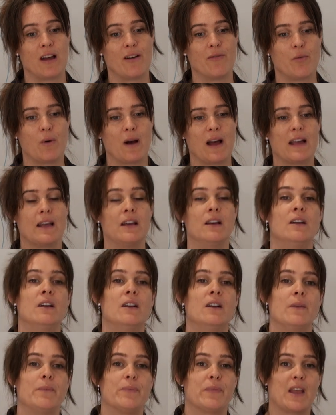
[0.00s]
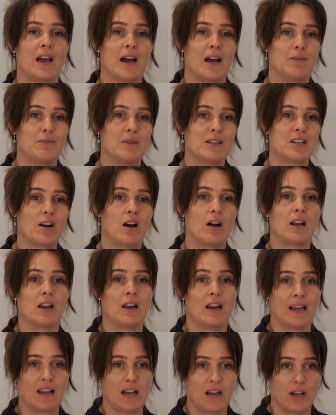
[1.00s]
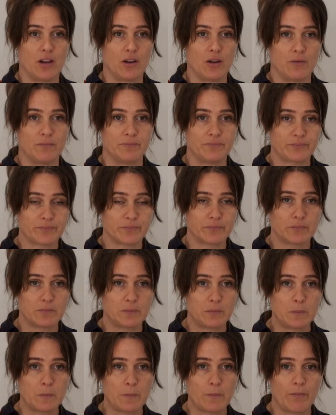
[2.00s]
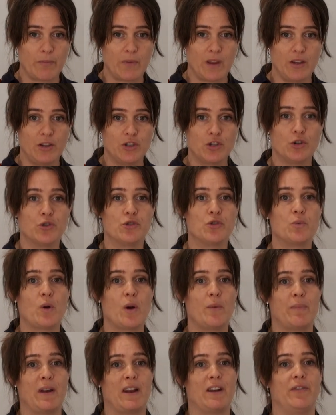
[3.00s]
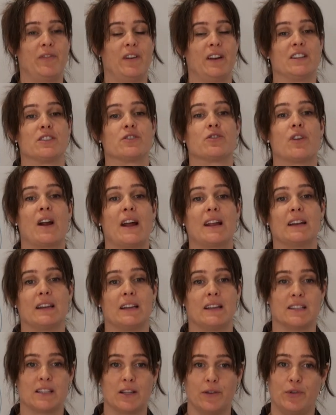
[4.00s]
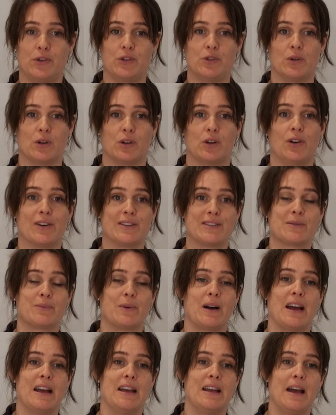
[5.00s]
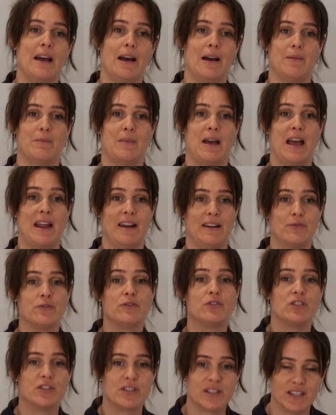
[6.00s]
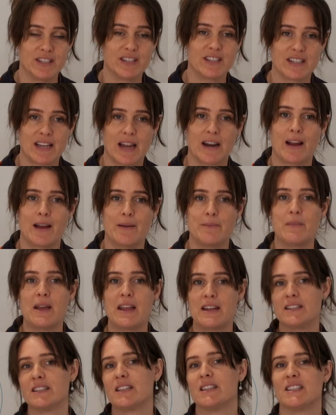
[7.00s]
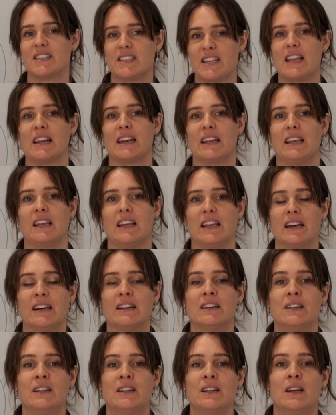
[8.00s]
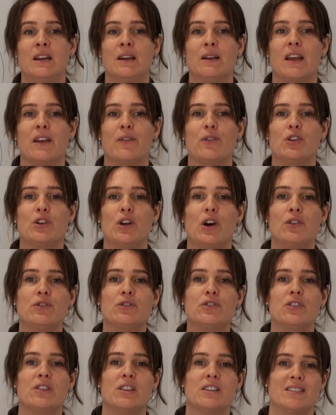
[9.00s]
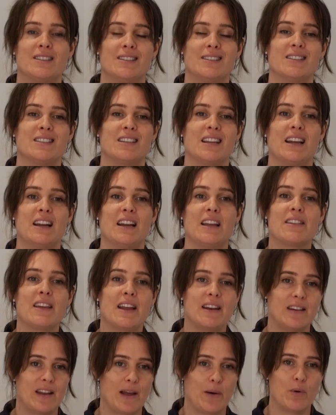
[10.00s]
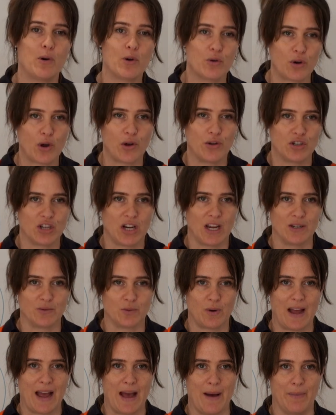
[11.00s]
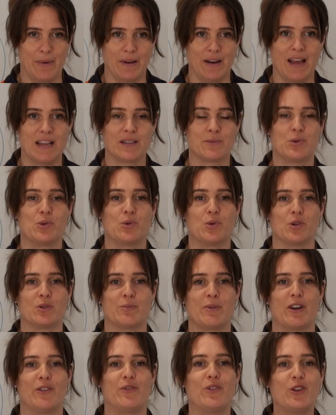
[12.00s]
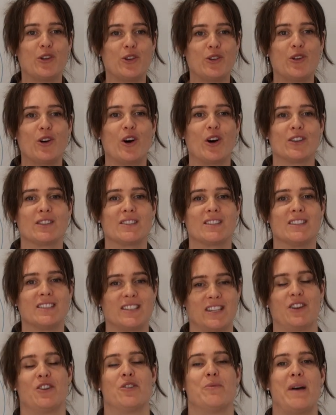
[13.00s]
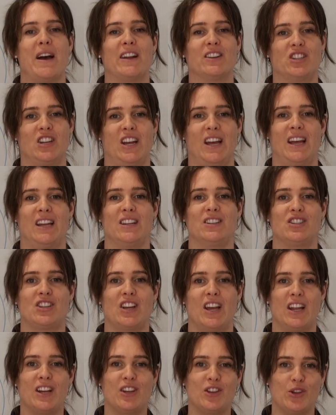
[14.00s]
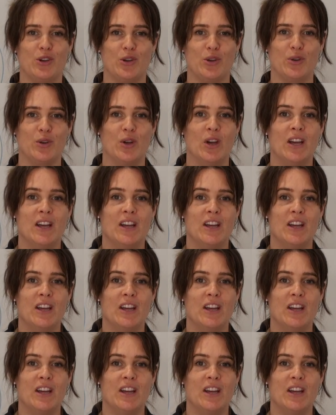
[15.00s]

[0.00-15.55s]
love way, it's highly likely your children won't benefit as greatly as if you do it God's way. And I mean sincerely here. If you don't do this sincerely, then no change will happen. As we talked about, if you're not sincere about change and you